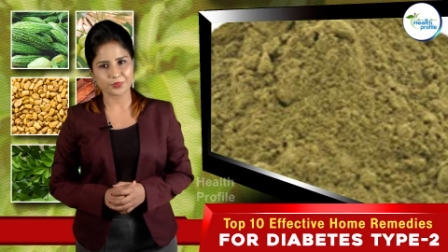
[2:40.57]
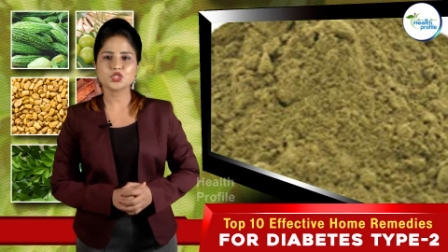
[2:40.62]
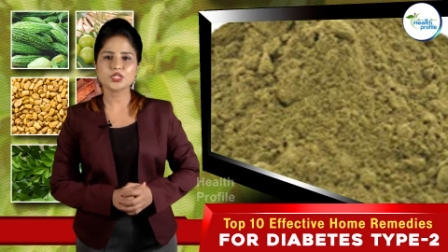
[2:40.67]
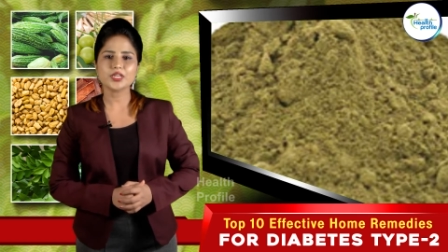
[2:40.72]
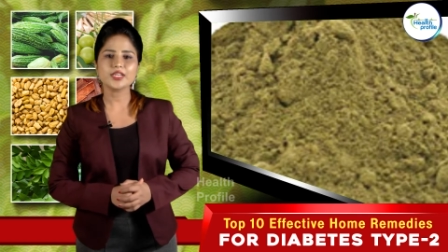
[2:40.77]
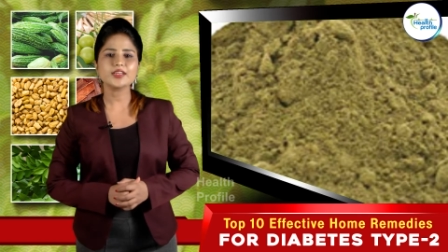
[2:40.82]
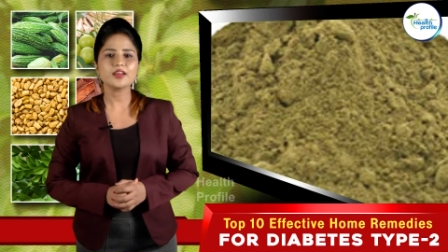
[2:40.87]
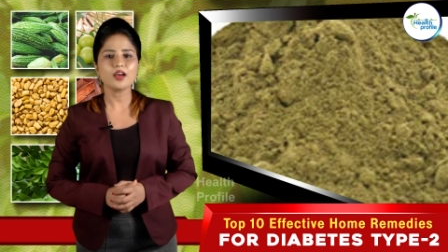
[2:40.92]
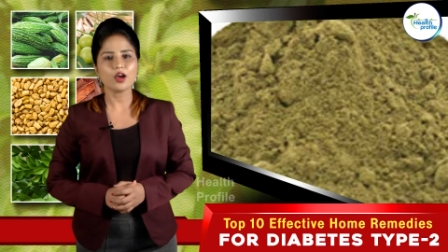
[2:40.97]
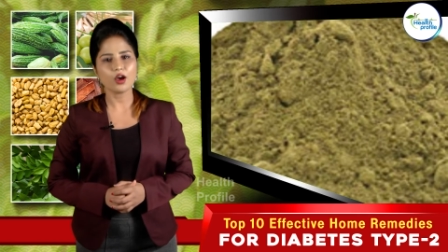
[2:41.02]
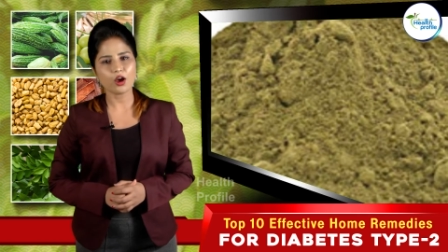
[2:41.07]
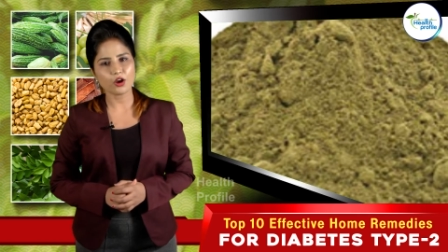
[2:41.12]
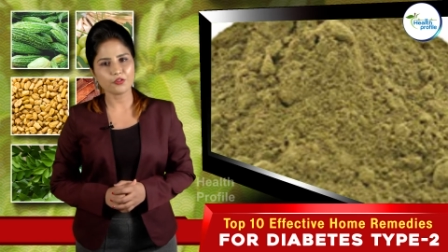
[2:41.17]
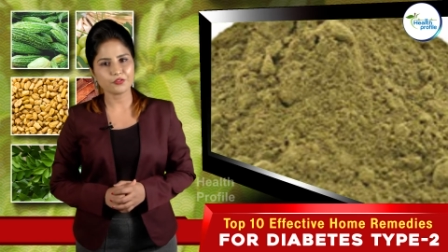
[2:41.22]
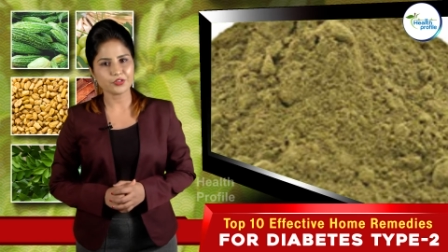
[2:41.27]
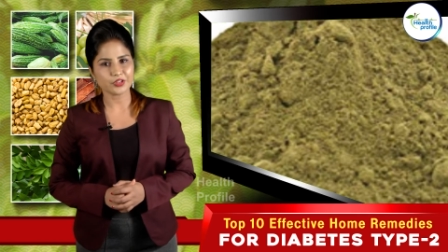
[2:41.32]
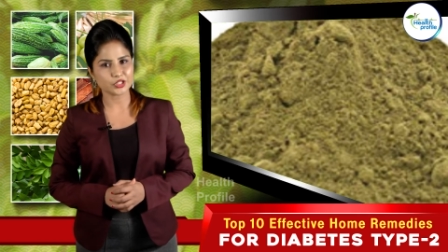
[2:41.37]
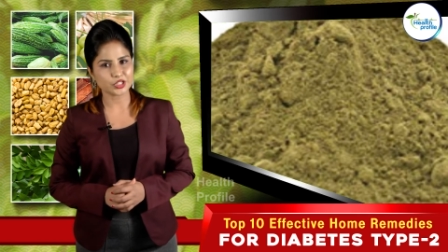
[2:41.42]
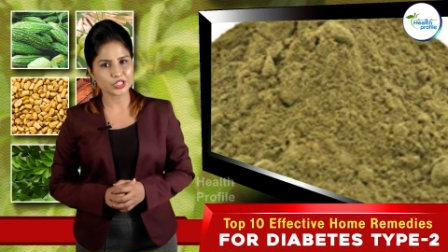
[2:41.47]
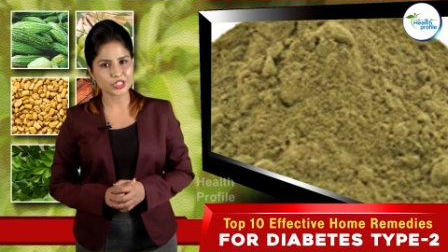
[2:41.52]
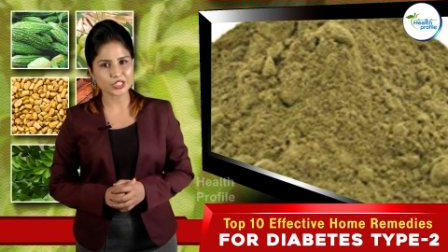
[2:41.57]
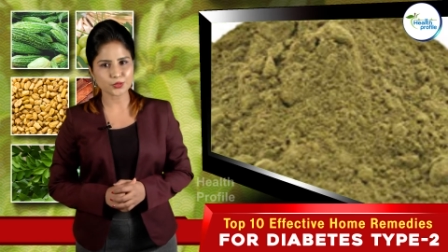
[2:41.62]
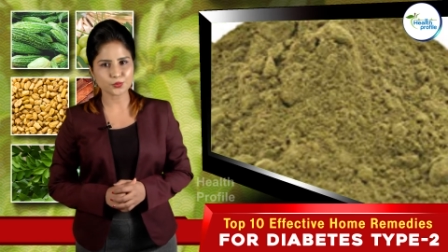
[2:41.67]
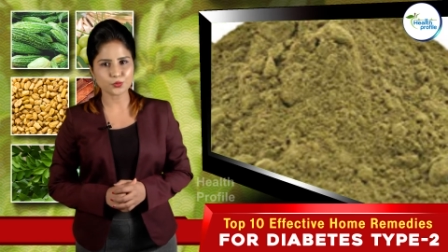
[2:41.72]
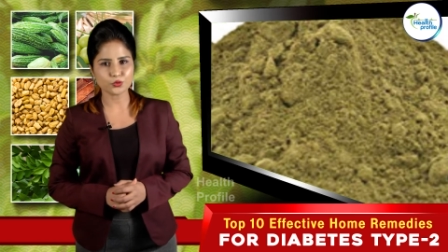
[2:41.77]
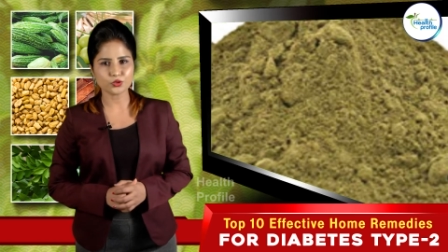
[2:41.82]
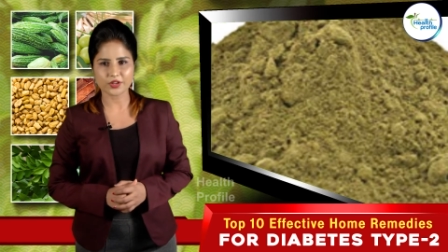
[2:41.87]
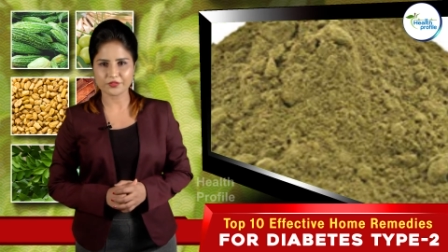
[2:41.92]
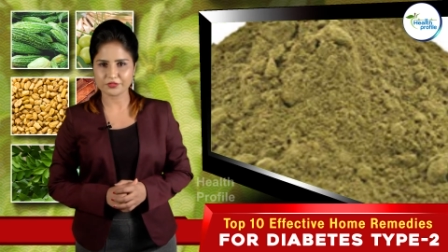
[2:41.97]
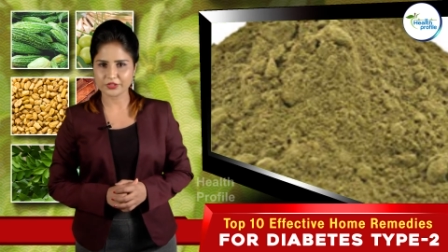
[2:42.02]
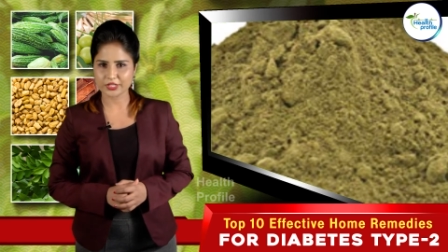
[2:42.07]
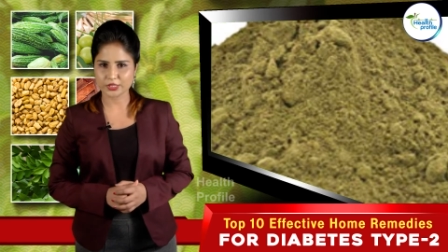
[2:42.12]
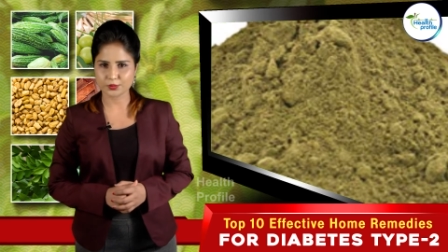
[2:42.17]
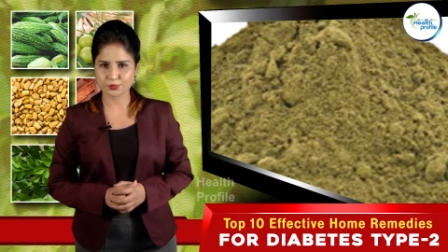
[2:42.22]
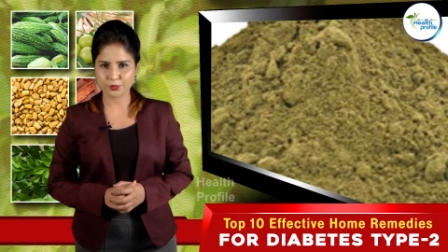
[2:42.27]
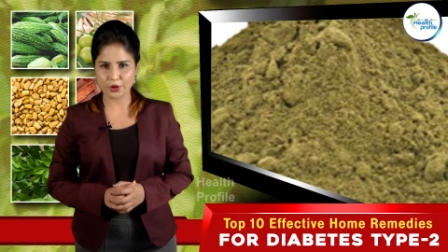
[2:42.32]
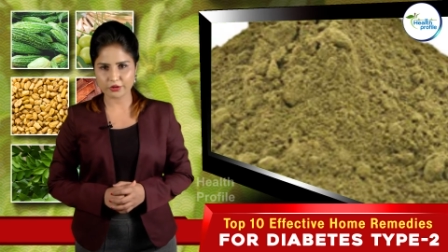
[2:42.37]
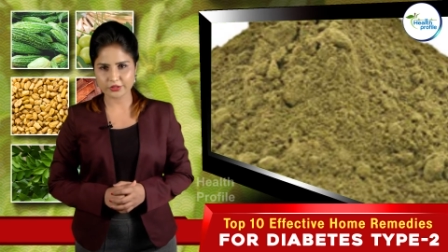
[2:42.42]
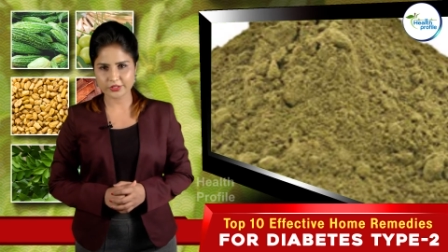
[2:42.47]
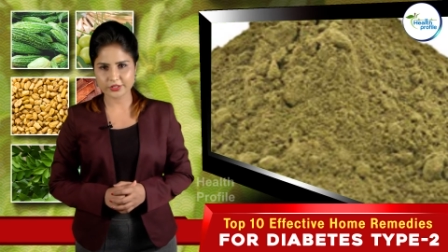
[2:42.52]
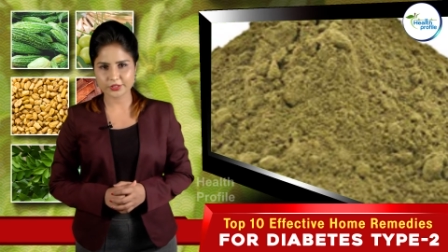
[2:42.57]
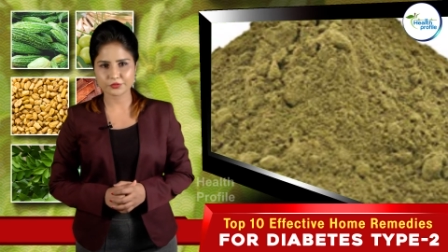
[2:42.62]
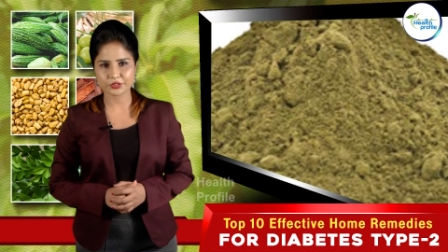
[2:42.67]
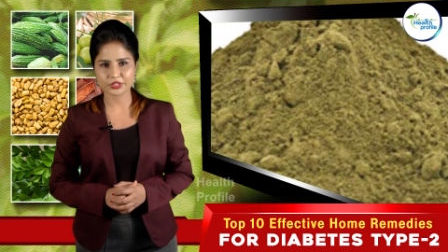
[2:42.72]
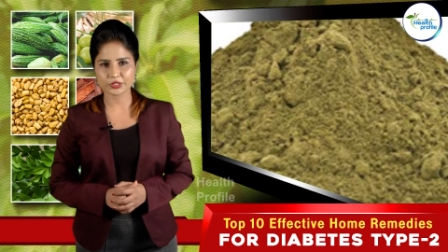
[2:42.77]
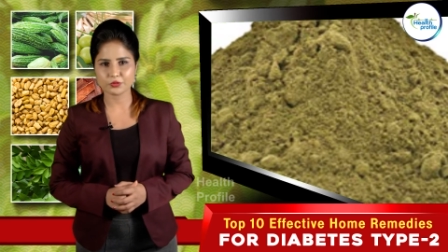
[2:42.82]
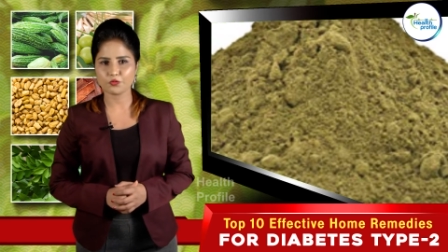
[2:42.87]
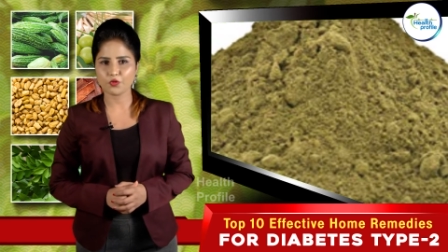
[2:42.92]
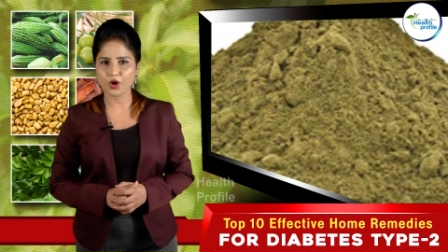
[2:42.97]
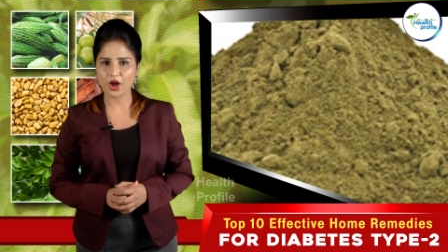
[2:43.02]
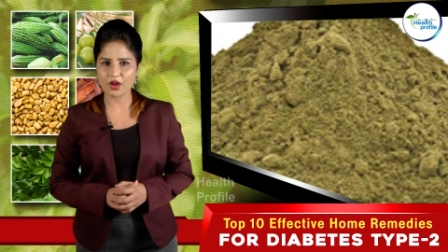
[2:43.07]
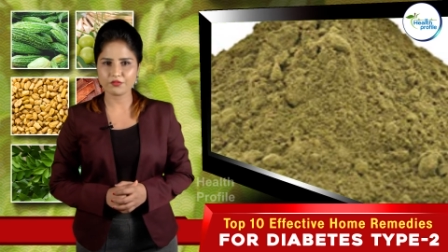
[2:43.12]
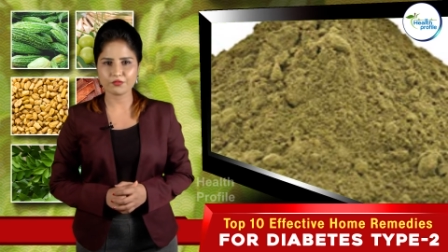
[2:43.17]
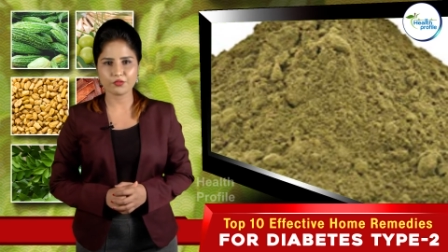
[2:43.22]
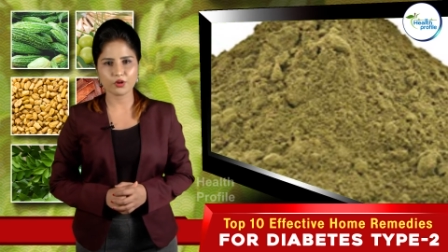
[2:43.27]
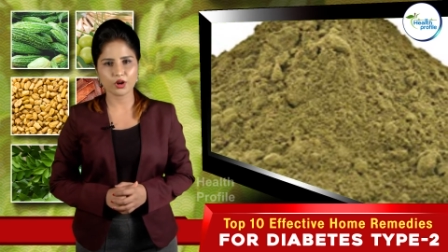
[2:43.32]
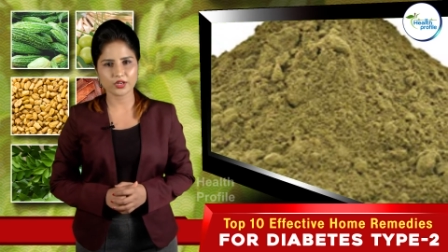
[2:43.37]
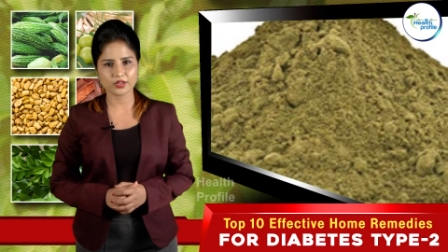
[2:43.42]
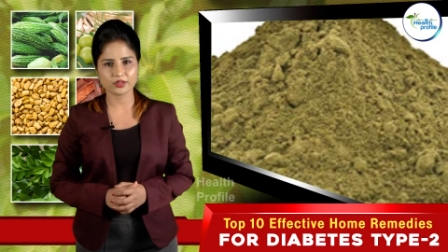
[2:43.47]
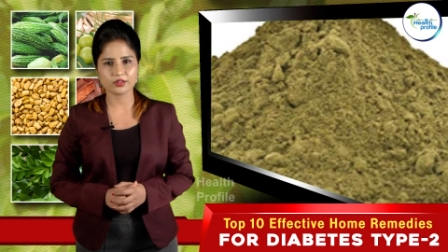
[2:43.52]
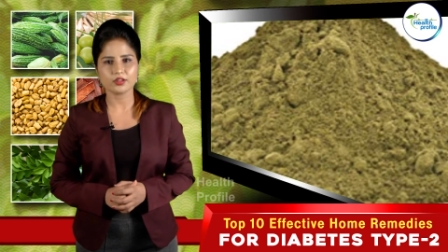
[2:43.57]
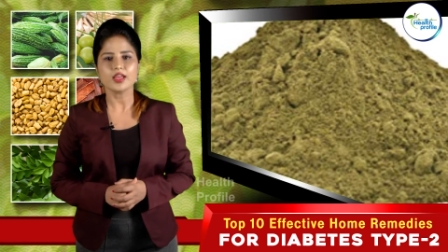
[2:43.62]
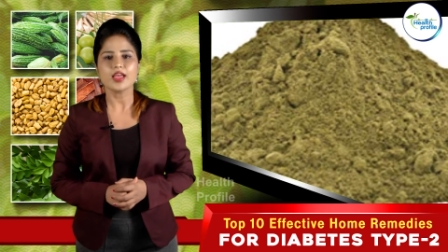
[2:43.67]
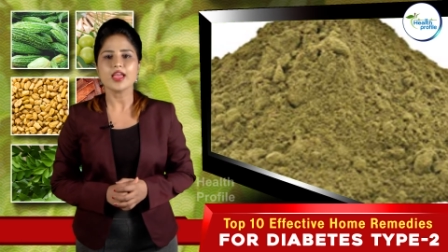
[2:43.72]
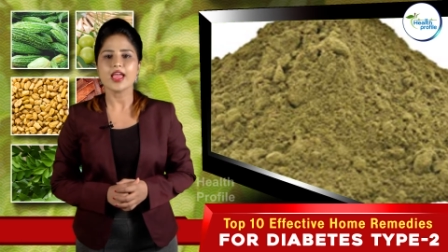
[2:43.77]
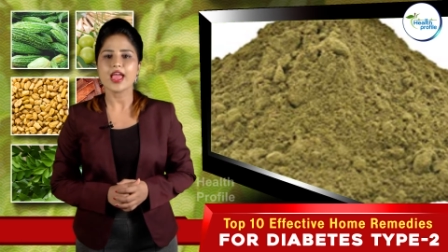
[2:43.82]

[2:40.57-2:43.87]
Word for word: Drink half a teaspoon of this powder with warm water